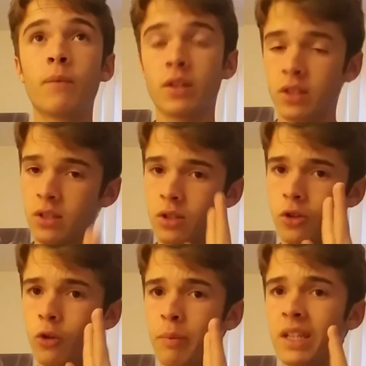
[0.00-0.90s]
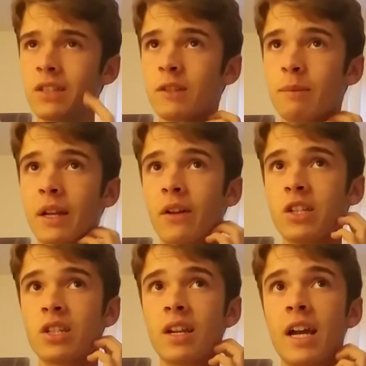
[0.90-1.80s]
This is two pieces of
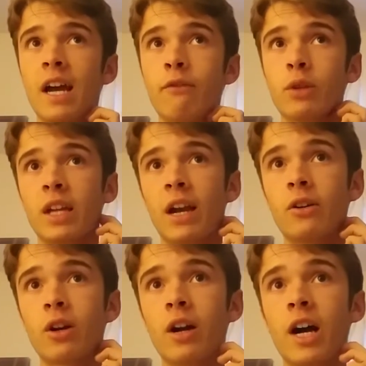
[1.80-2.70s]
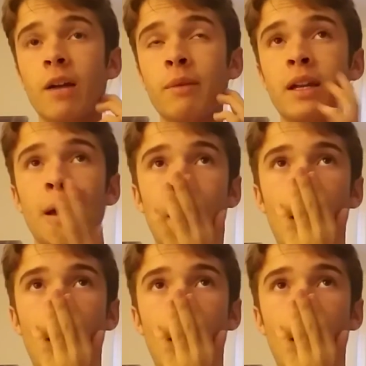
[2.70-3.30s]
speculation that I have with the character Cogman.